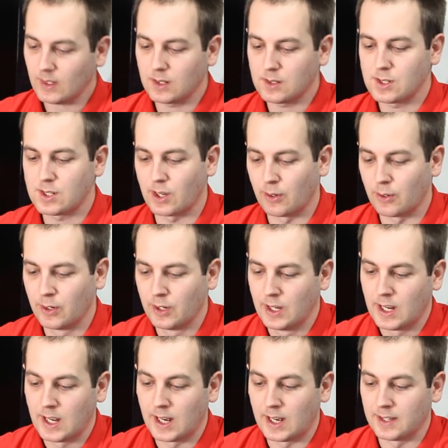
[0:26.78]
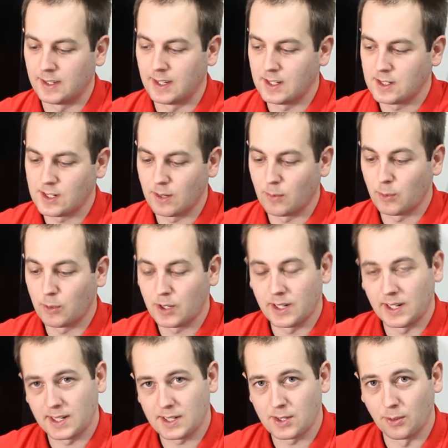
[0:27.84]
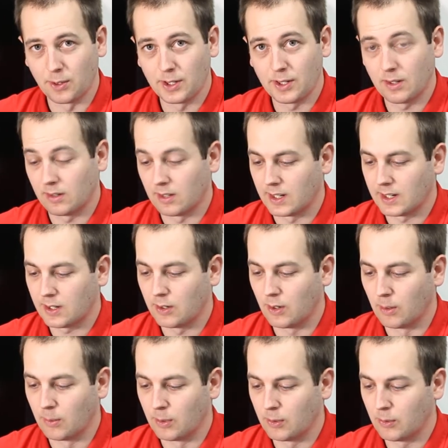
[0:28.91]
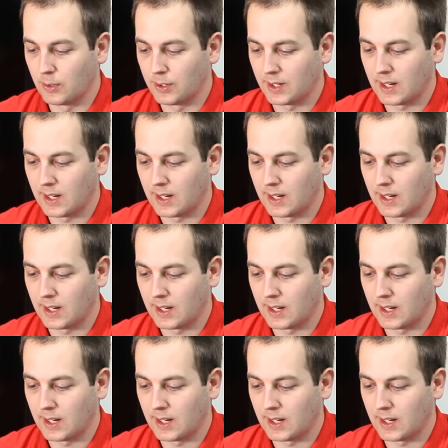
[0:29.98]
So the headset will connect to it like normal with